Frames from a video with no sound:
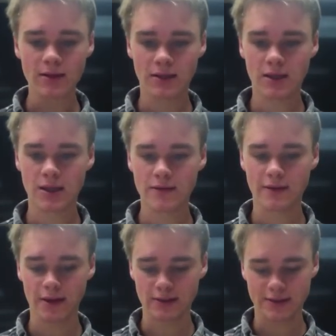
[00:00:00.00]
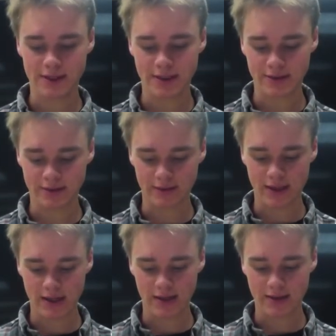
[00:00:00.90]
Keith Alexander
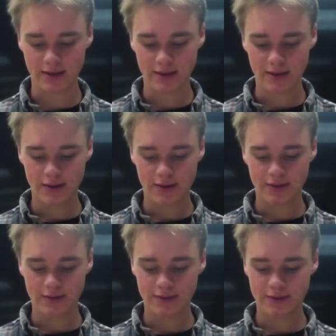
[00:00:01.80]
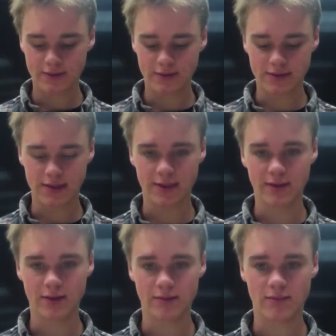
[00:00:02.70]
lied to
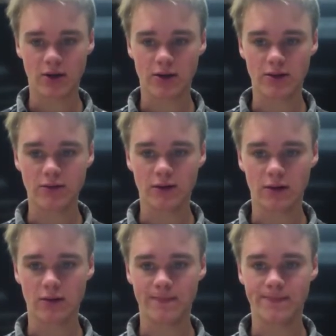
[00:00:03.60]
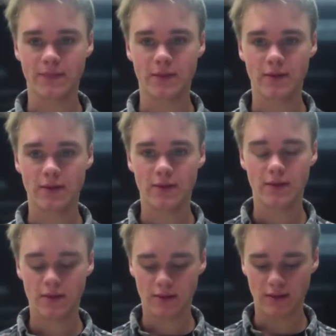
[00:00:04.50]
Senator Mark Udall
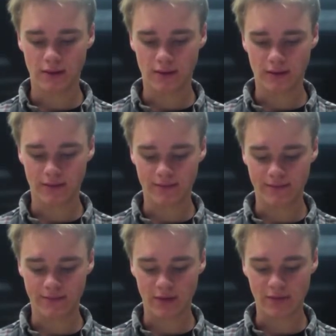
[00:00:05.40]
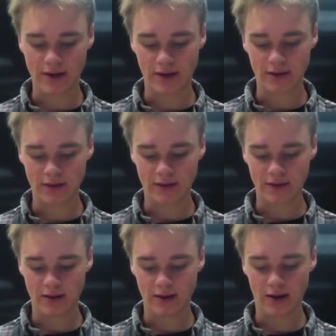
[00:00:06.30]
about
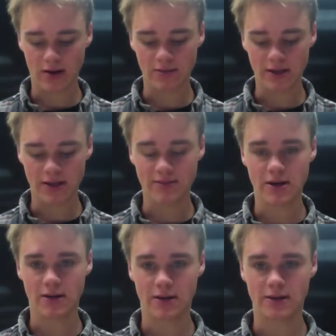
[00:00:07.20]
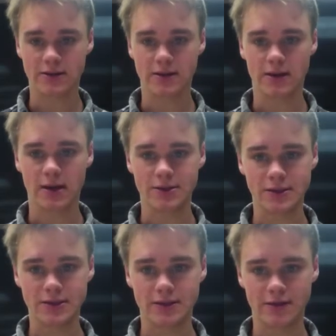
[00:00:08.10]
how many Americans are
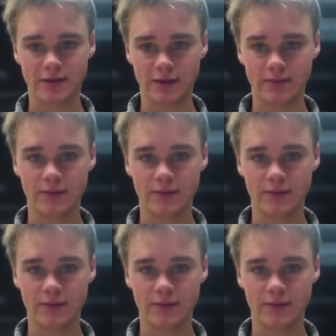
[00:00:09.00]
actually surveyed.